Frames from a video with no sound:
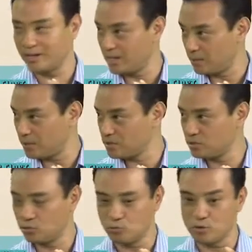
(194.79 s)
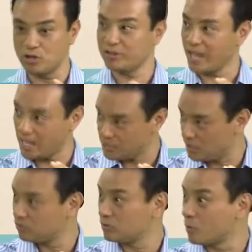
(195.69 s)
ligaments to reattach
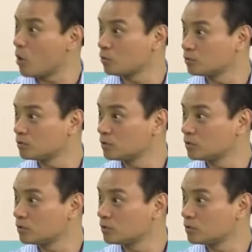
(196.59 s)
into the bone.